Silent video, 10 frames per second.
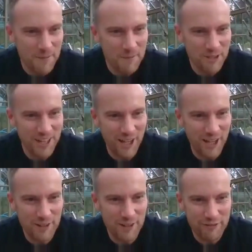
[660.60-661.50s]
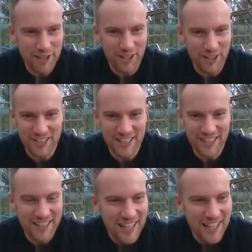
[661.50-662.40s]
it like live
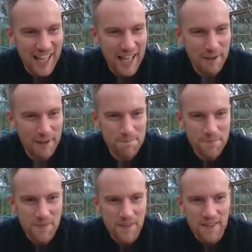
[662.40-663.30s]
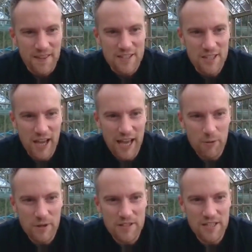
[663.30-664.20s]
coaching. So
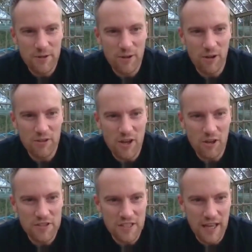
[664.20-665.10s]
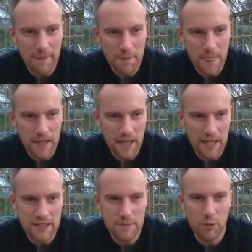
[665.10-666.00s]
on to that
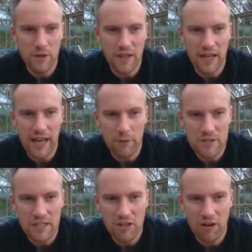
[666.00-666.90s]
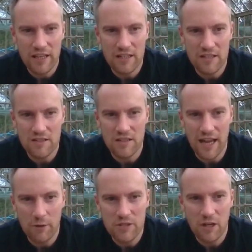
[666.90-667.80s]
Katie's point there, how is it created and
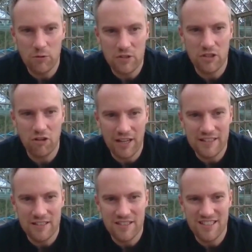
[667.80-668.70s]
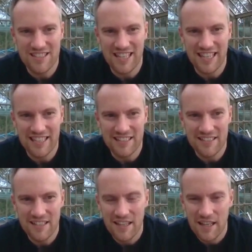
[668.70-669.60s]
how is culture created and sustained?
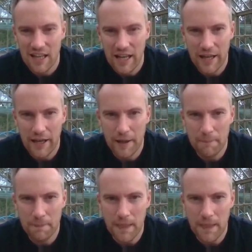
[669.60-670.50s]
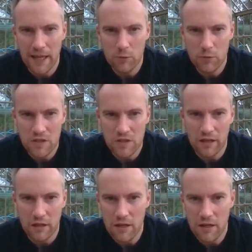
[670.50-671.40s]
And also,